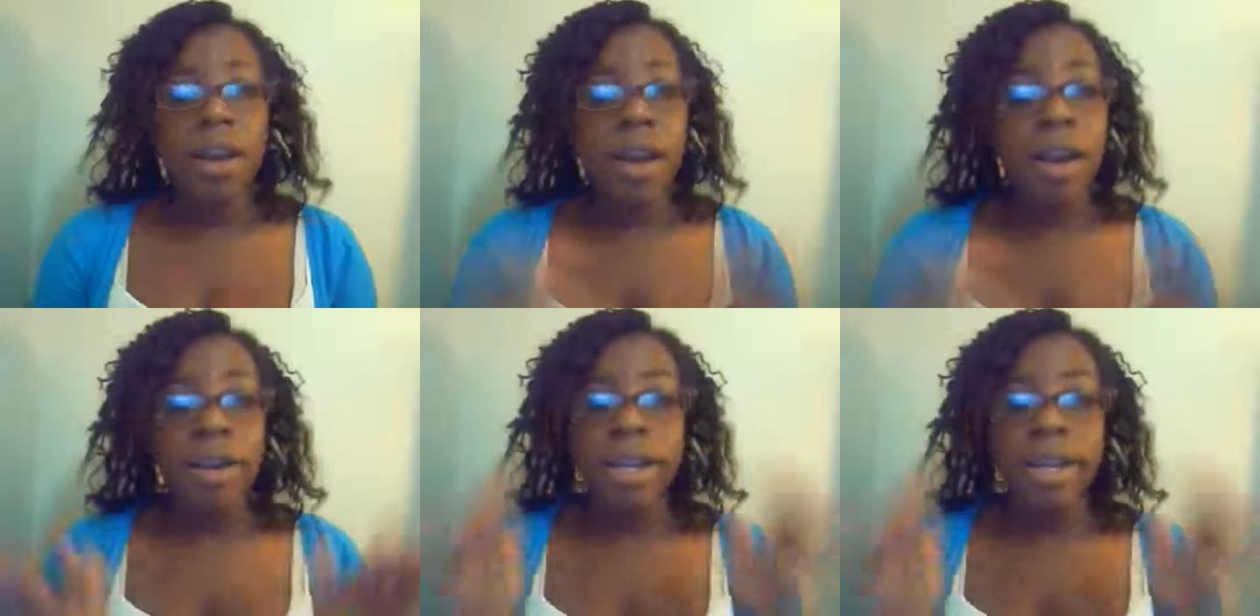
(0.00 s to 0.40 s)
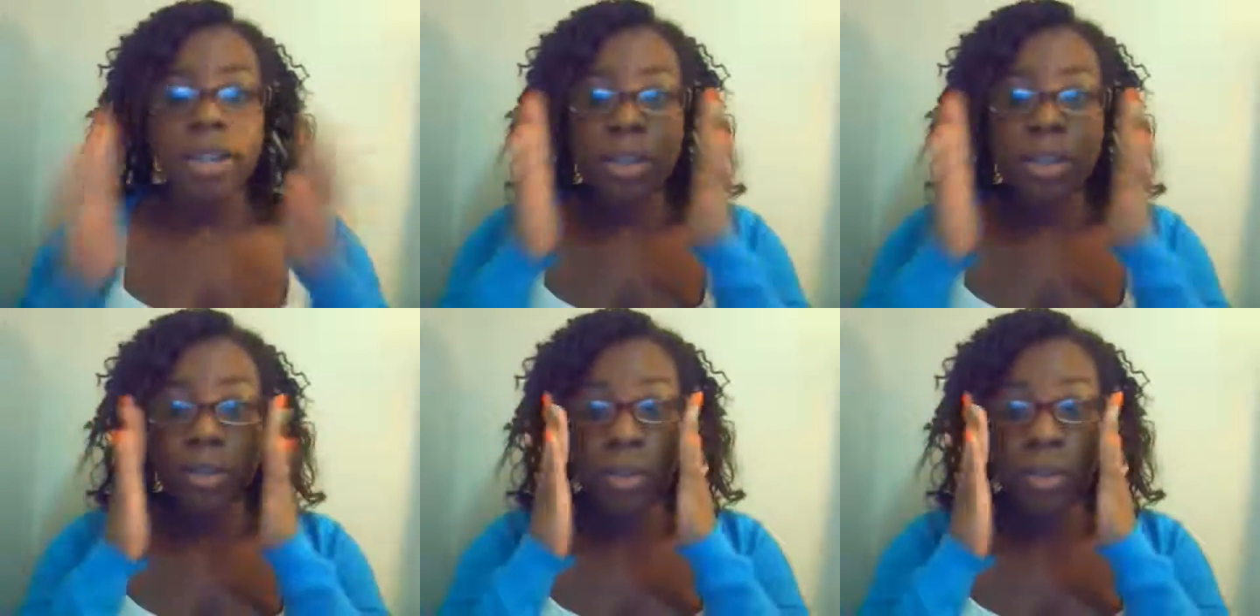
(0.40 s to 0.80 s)
All right,
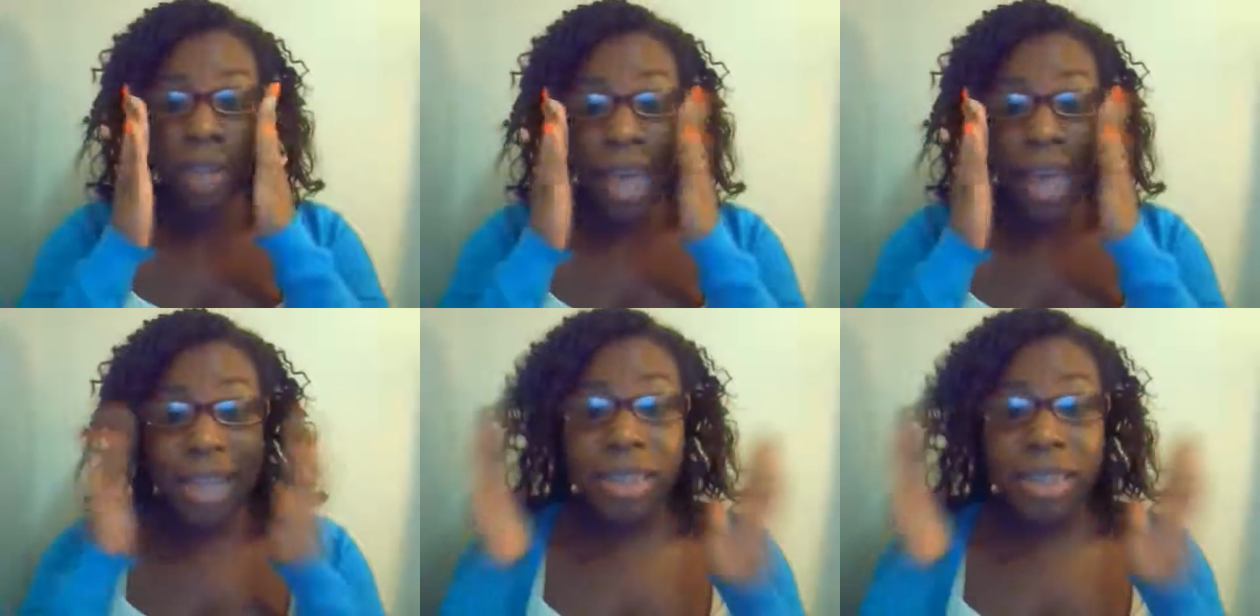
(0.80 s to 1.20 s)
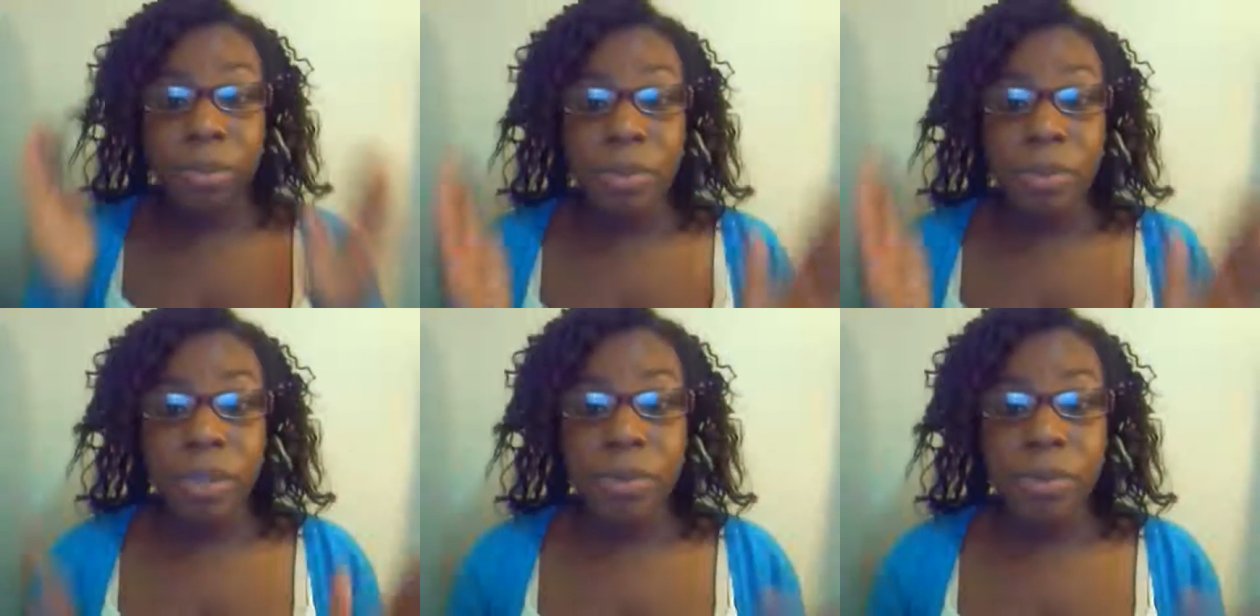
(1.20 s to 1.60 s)
so that's
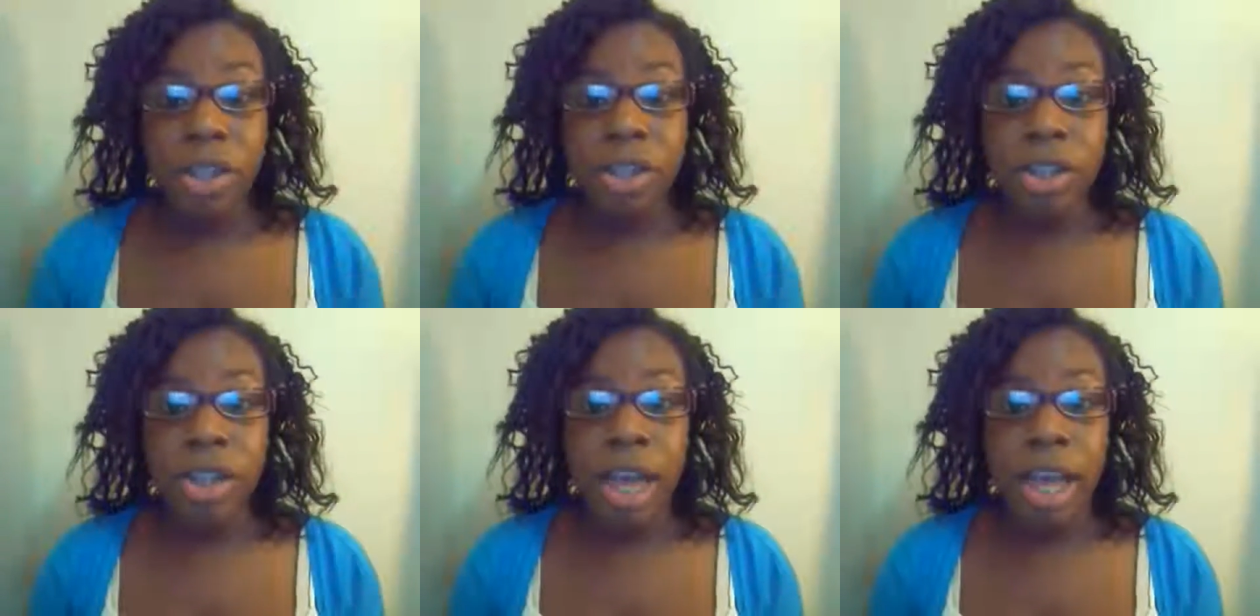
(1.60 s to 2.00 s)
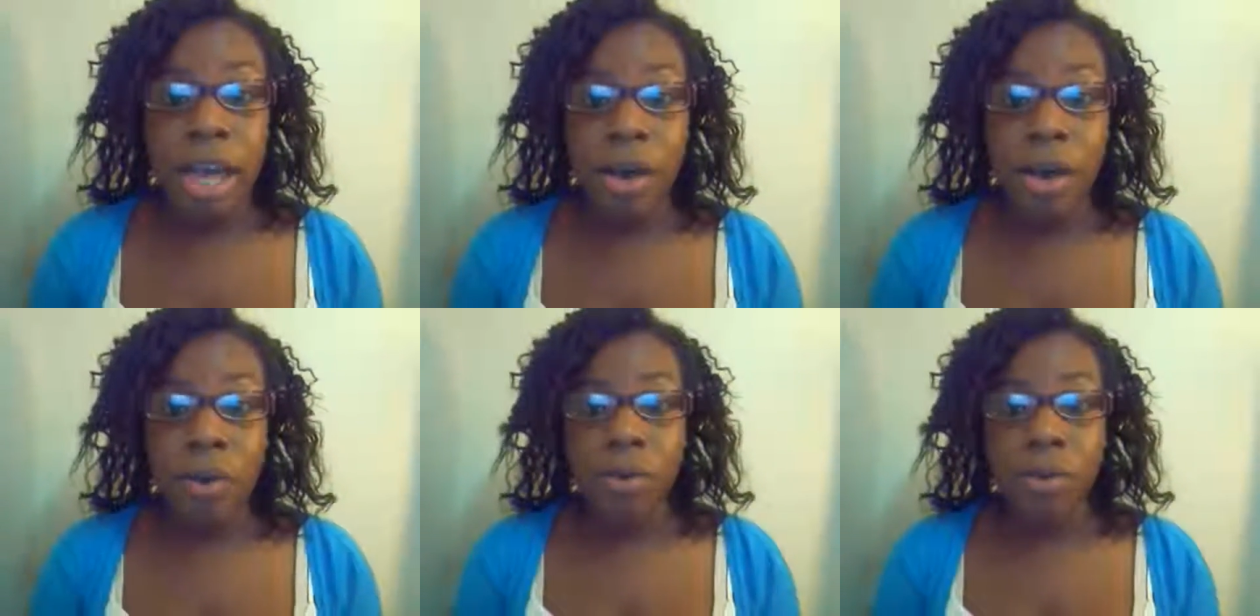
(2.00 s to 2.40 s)
pretty much
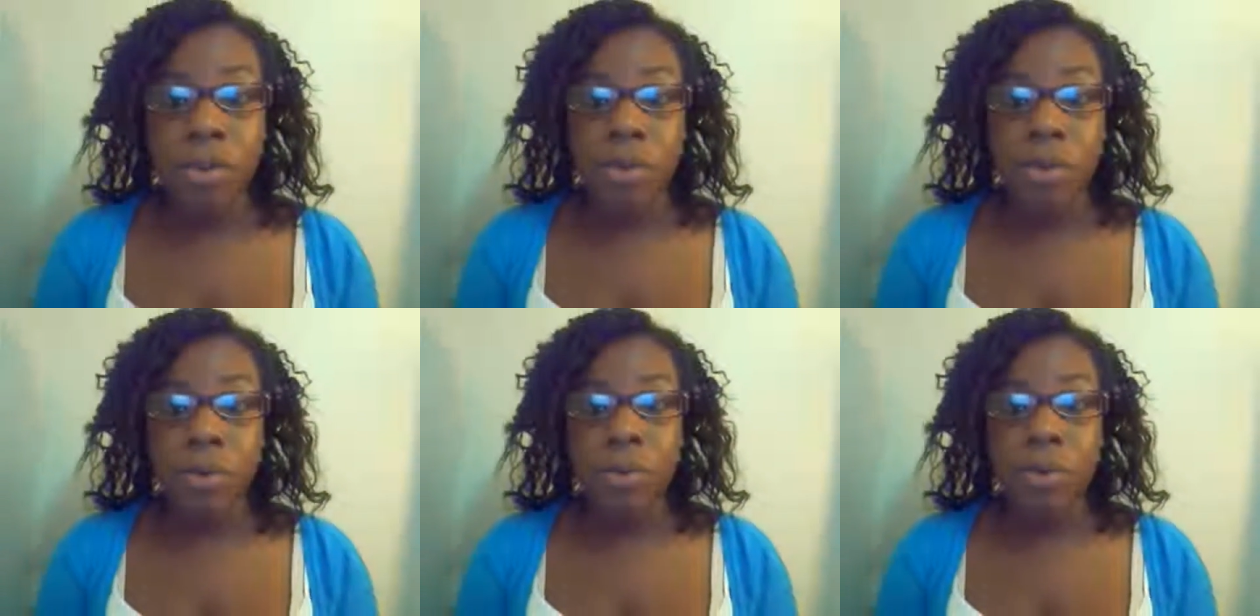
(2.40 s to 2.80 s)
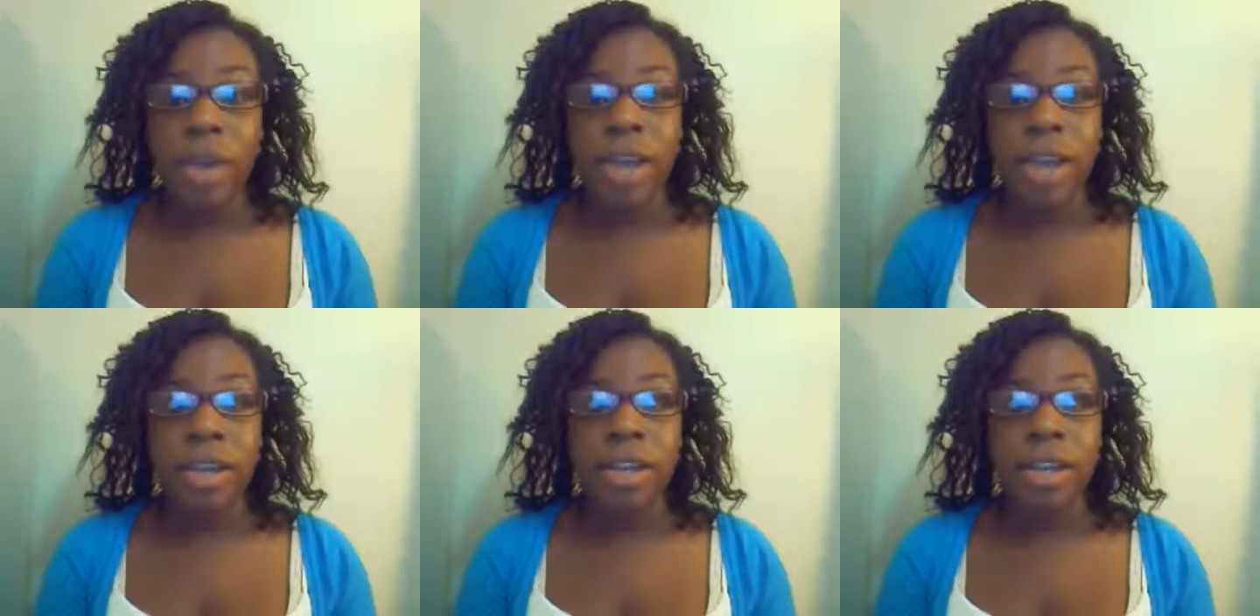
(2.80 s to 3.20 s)
how you
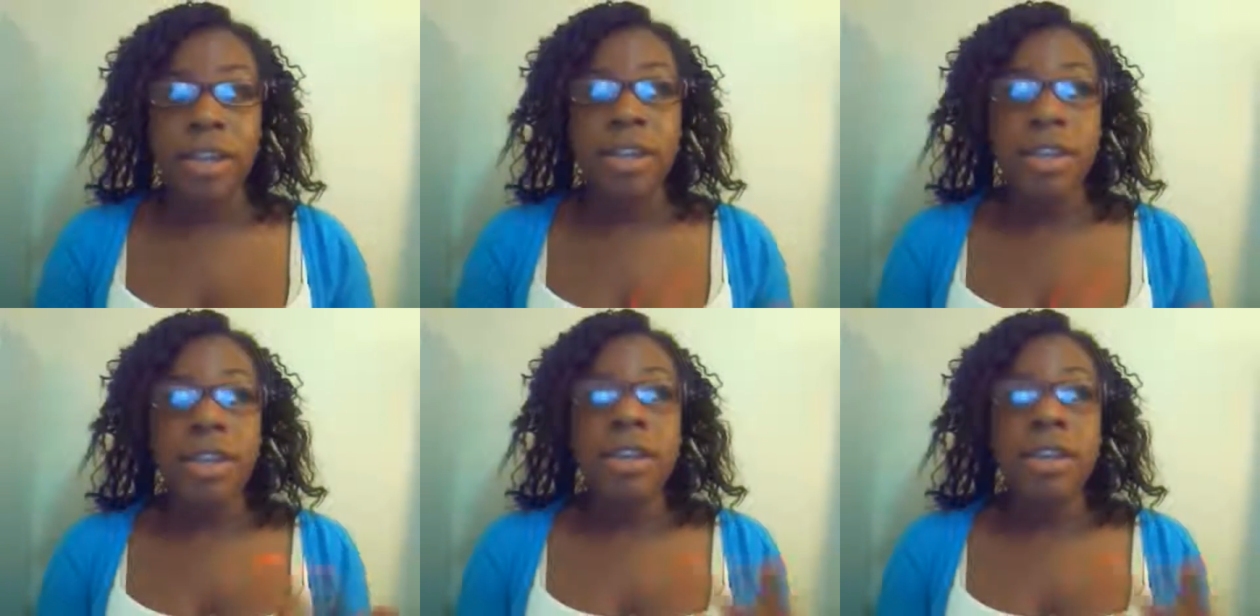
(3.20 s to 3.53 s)
kind of